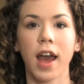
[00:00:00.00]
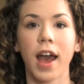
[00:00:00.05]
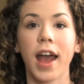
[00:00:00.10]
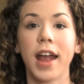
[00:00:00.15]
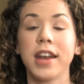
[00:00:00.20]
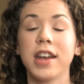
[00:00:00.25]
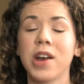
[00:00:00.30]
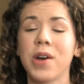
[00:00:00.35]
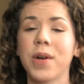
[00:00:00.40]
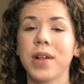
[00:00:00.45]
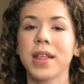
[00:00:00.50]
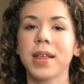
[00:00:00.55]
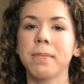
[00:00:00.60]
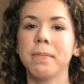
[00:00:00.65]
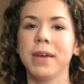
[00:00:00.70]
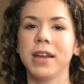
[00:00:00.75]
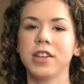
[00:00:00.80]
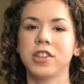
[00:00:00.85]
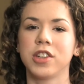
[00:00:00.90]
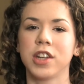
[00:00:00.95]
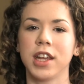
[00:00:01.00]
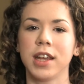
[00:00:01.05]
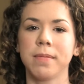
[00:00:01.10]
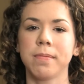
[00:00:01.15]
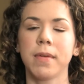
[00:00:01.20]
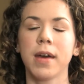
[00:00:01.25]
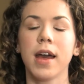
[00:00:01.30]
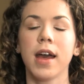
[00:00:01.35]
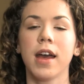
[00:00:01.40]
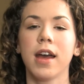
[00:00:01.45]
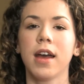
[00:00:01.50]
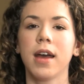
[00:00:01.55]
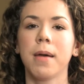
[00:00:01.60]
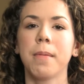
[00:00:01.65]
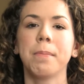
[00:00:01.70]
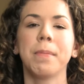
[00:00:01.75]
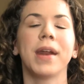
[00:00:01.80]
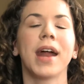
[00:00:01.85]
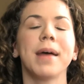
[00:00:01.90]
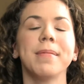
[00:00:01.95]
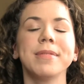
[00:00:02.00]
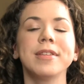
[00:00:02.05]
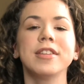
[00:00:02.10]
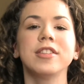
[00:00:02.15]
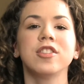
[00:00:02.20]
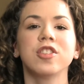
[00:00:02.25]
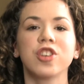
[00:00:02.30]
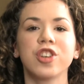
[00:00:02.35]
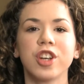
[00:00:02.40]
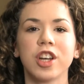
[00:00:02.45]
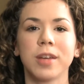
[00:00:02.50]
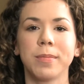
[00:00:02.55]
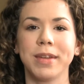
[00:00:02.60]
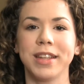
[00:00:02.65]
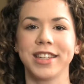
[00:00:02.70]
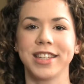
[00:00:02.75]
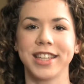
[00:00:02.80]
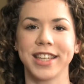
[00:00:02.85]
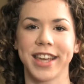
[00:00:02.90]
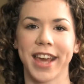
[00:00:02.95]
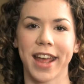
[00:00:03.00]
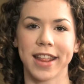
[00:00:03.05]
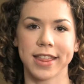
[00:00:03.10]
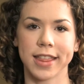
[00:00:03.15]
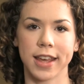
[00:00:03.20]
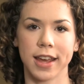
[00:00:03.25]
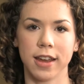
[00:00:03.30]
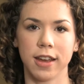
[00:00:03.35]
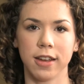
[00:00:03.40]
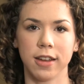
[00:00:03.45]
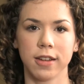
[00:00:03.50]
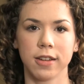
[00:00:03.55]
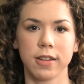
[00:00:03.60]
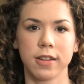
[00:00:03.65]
I know it's a big dream, but I'm determined to get there.